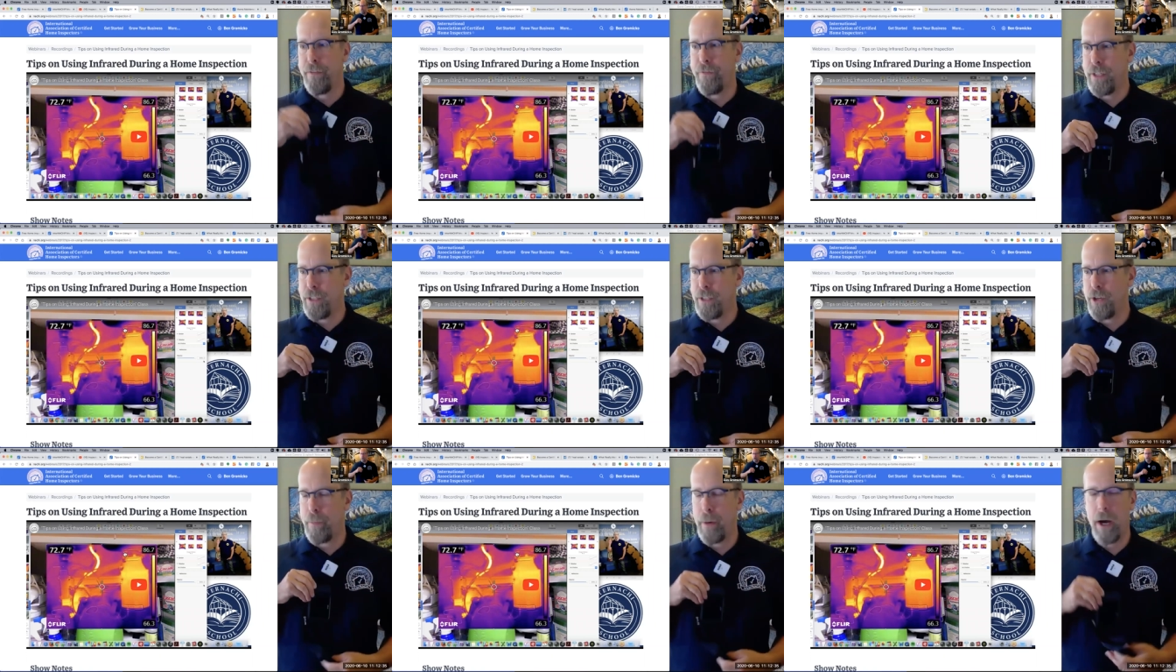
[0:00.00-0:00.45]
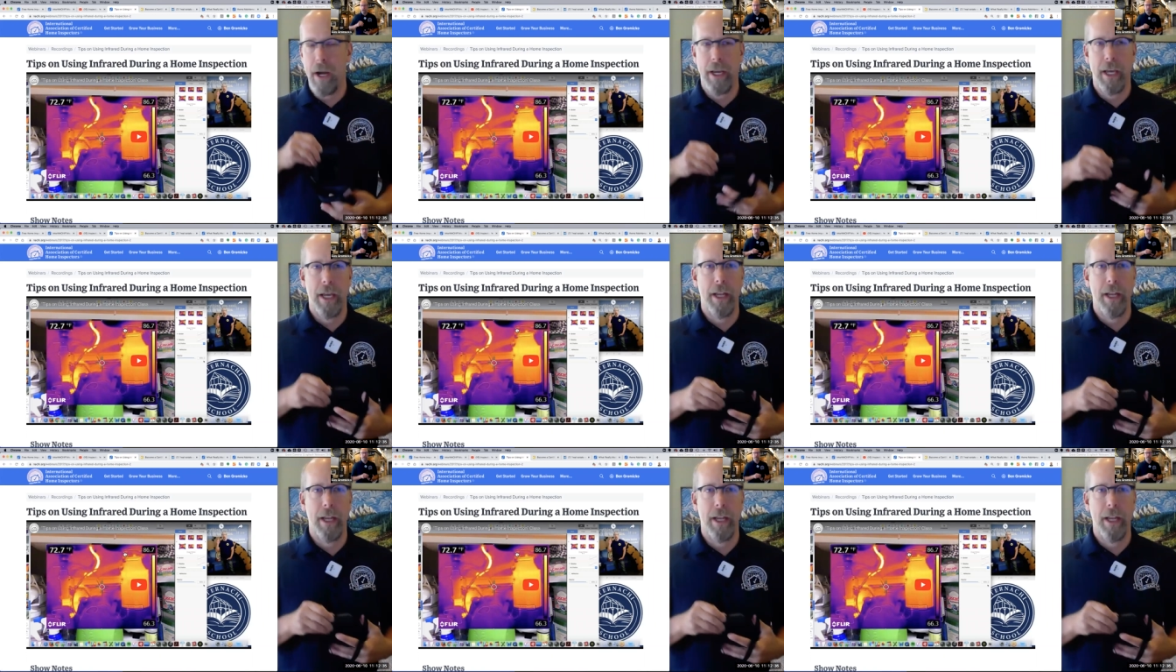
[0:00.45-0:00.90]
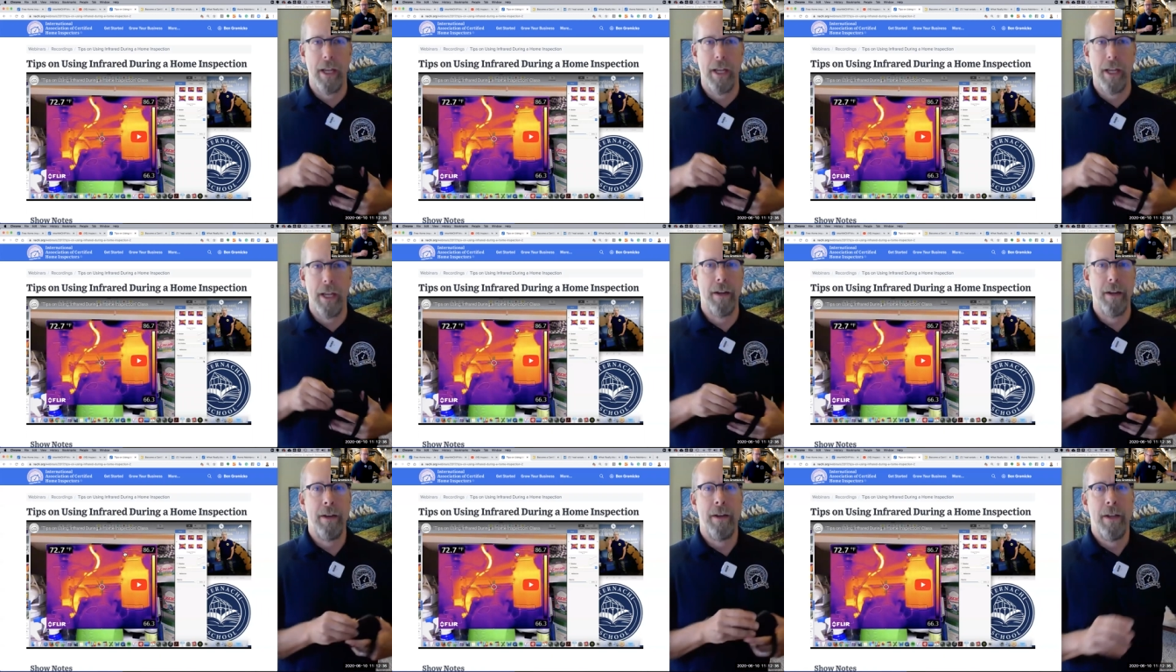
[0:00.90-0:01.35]
in your pocket.
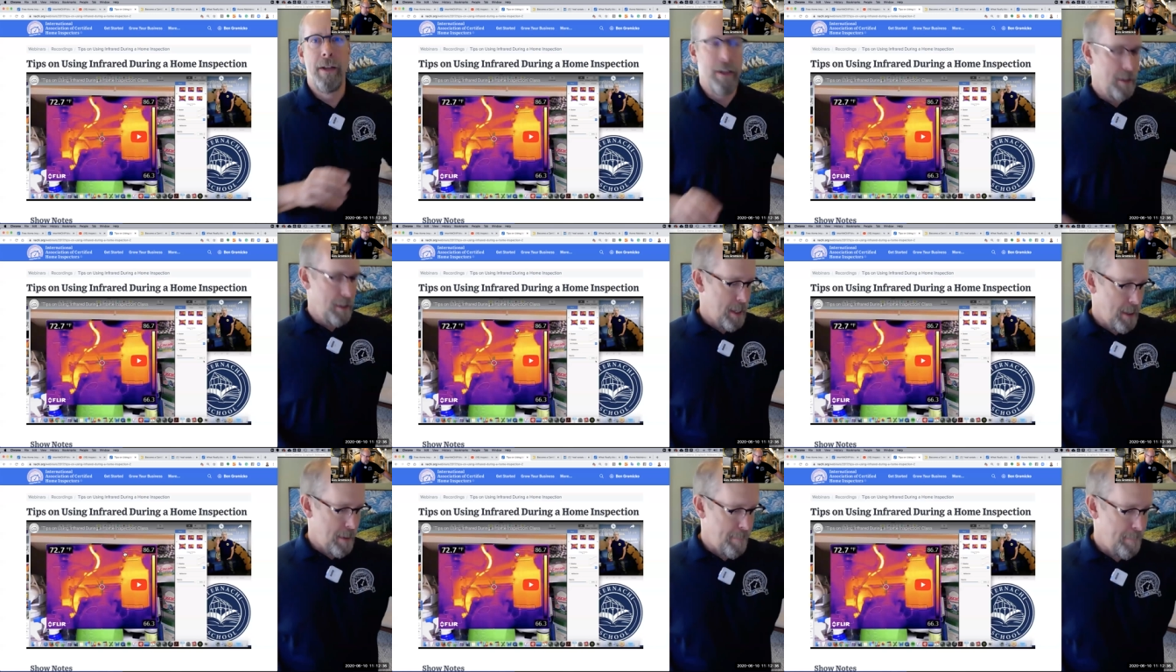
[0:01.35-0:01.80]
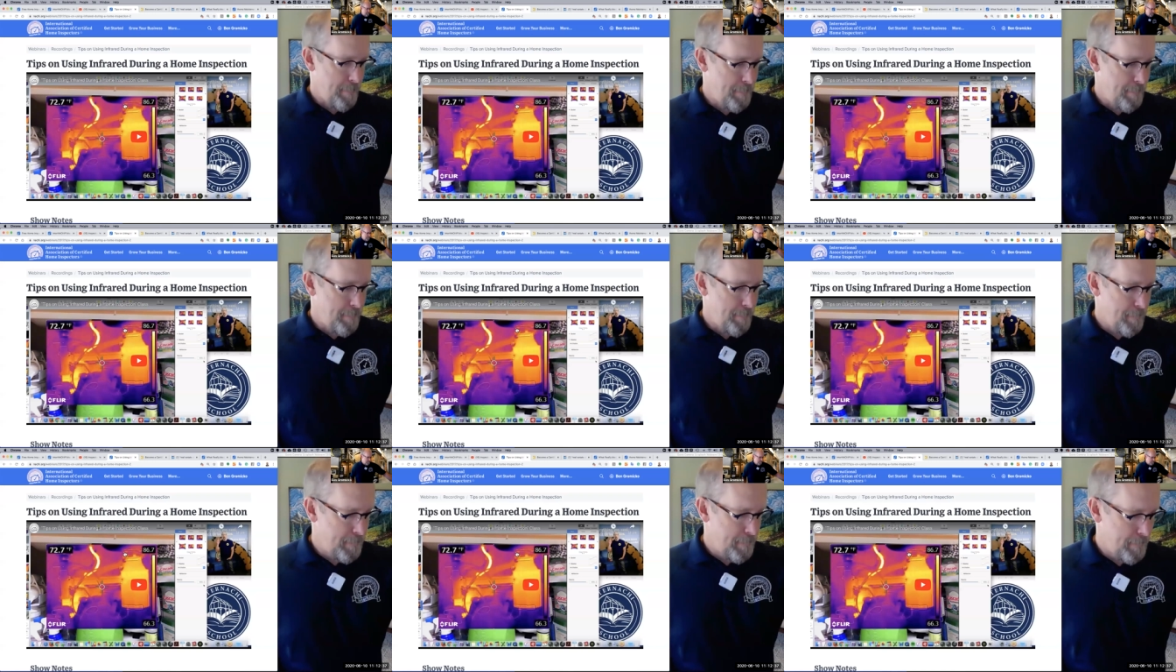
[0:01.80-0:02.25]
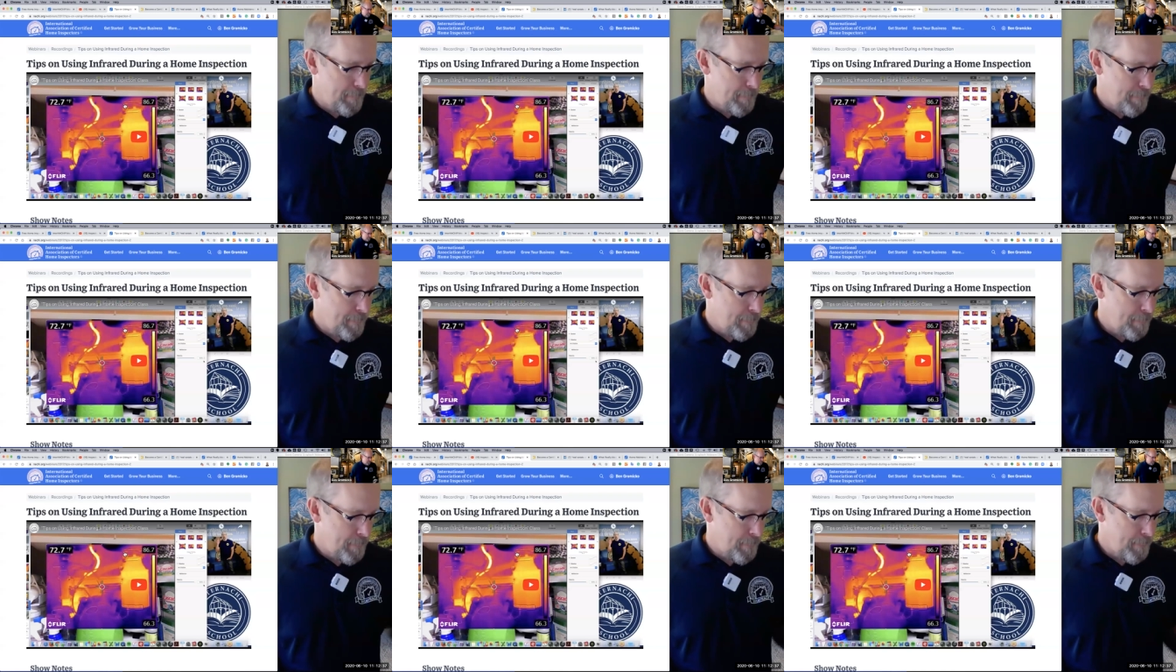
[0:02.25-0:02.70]
Um,
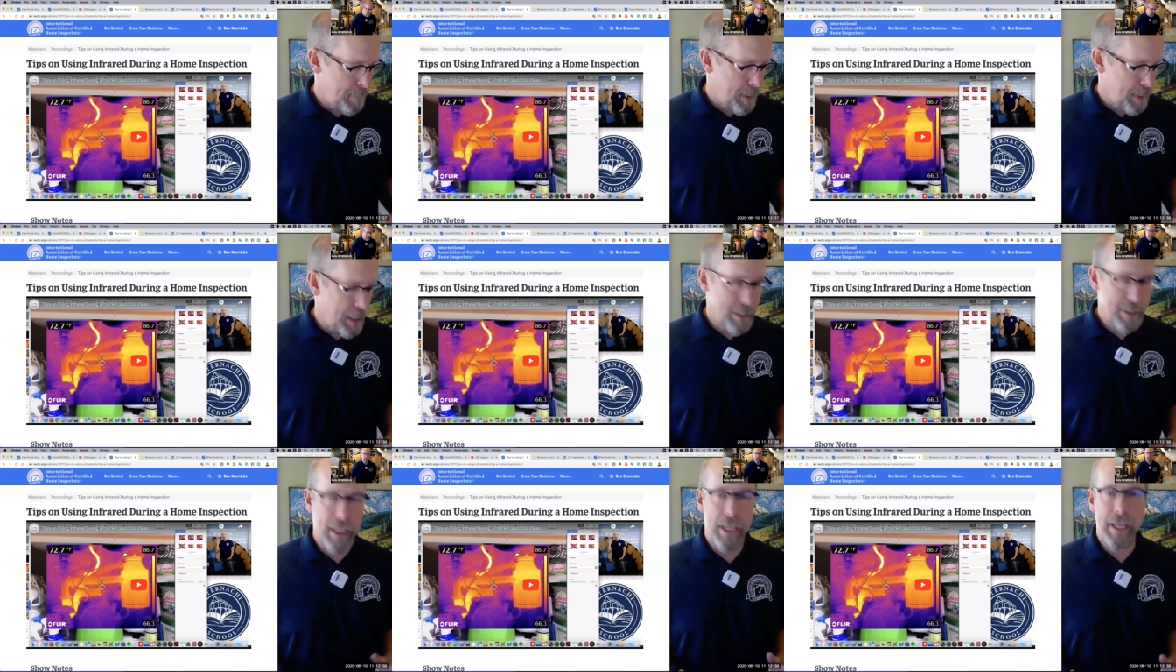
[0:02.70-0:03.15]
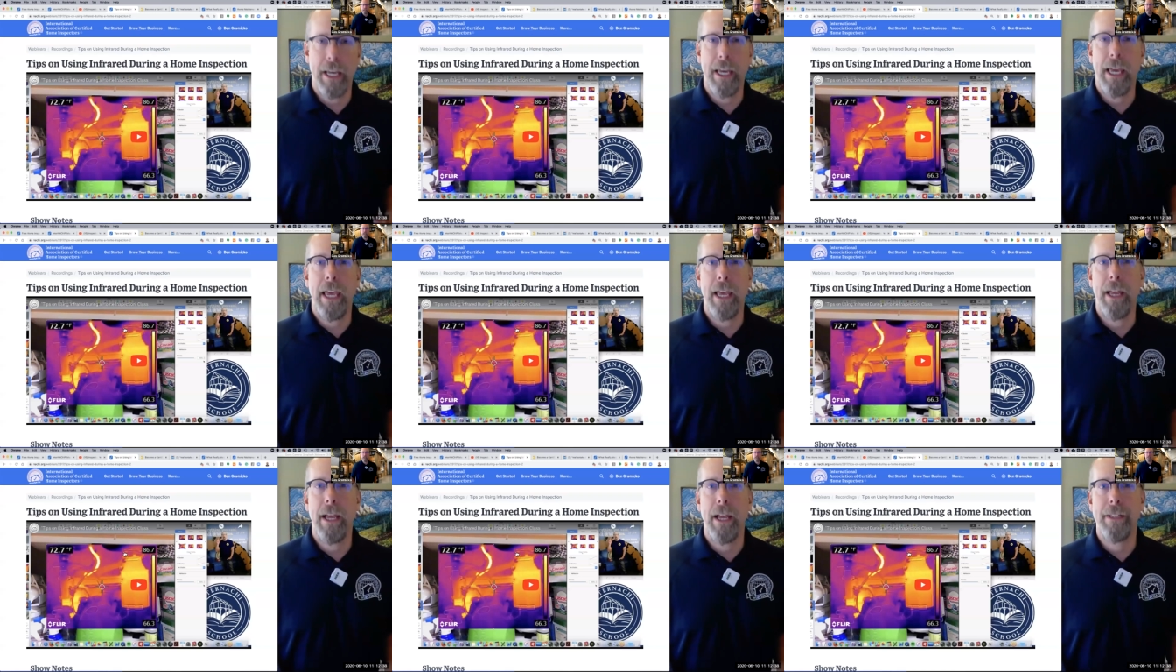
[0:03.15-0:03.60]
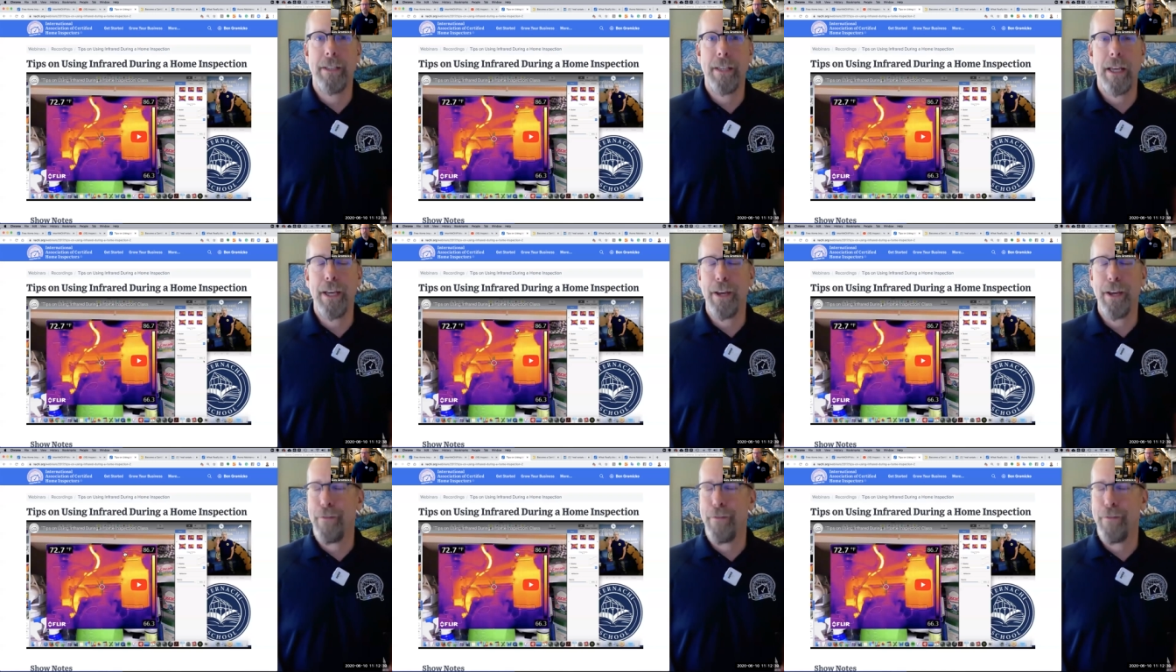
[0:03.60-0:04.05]
and it's like a it's
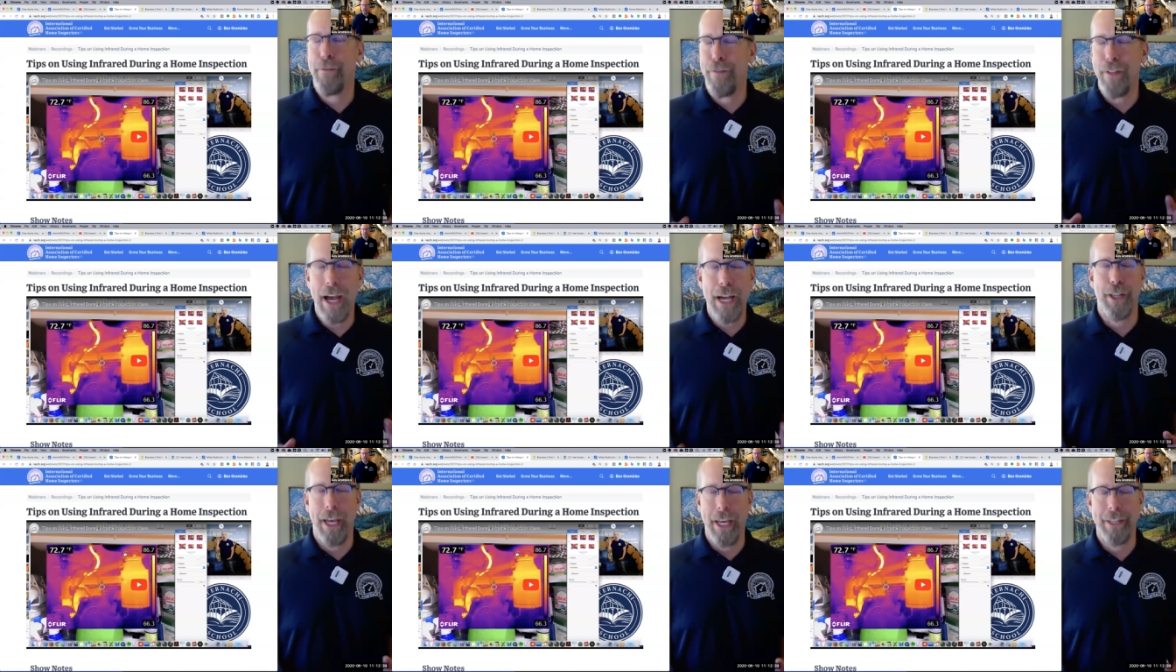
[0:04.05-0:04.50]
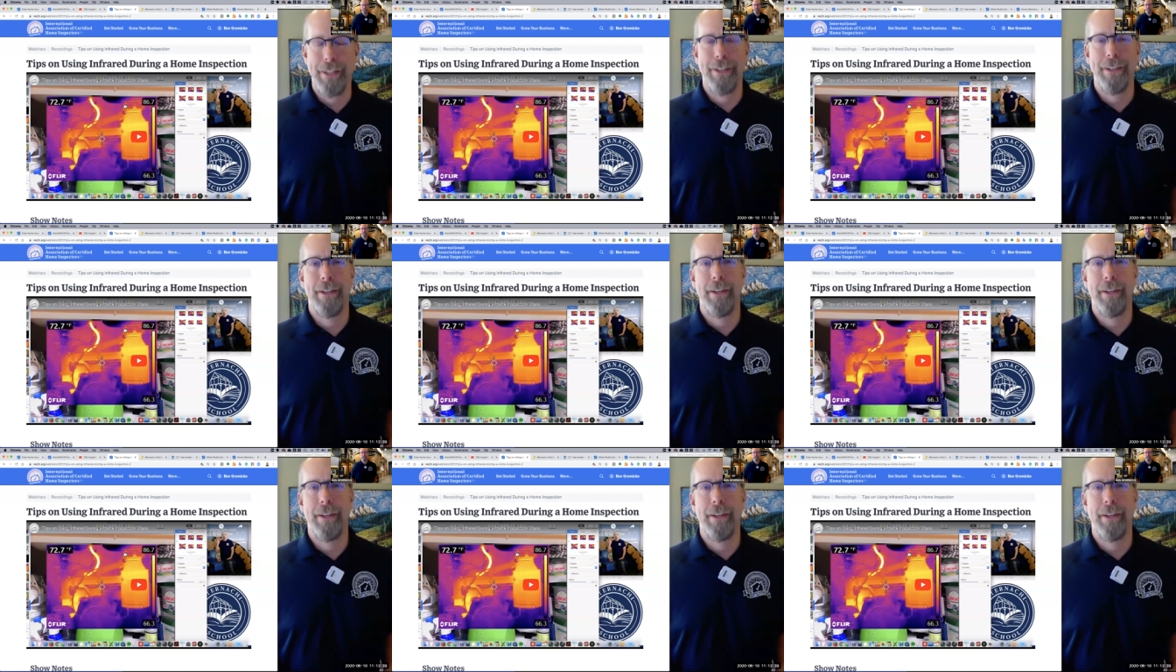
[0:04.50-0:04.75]
like a flashlight.